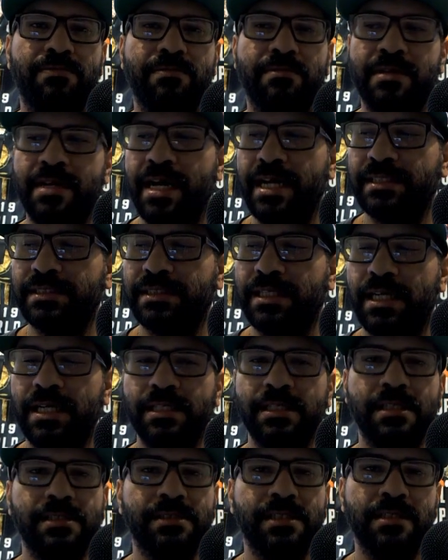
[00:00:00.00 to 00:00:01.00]

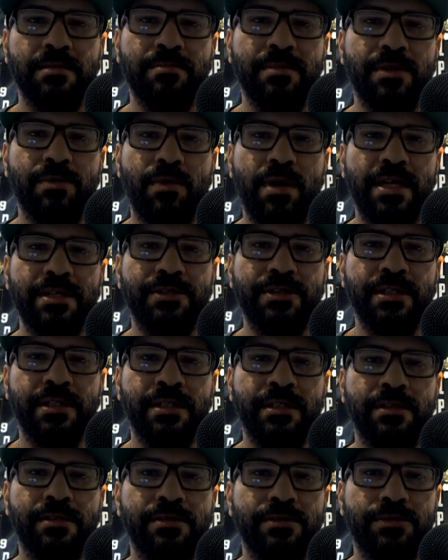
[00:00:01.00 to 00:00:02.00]
raza that's going to be
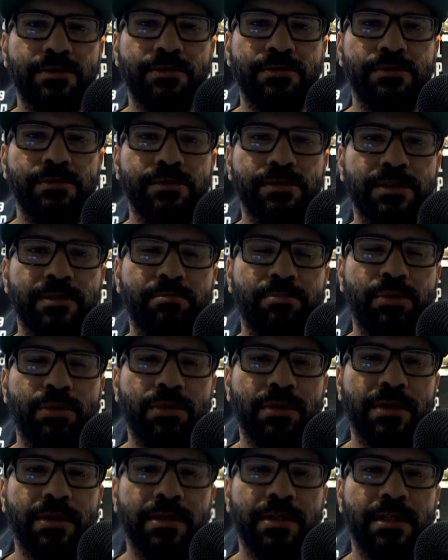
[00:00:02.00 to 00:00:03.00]
watching to
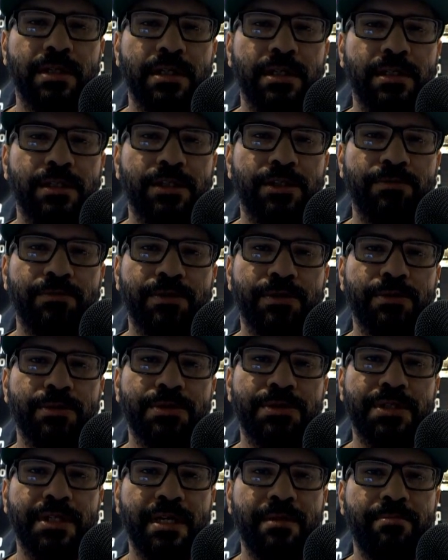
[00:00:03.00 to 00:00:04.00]
support the
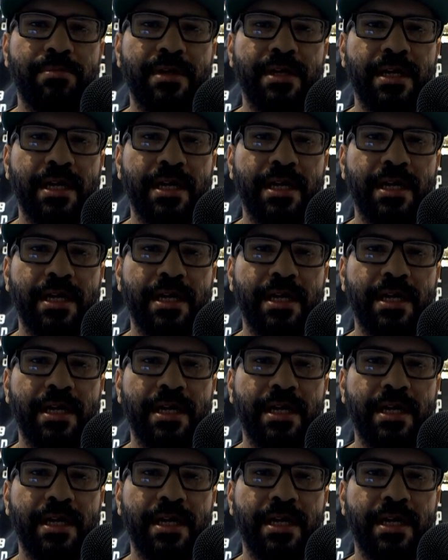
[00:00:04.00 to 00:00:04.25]
viewership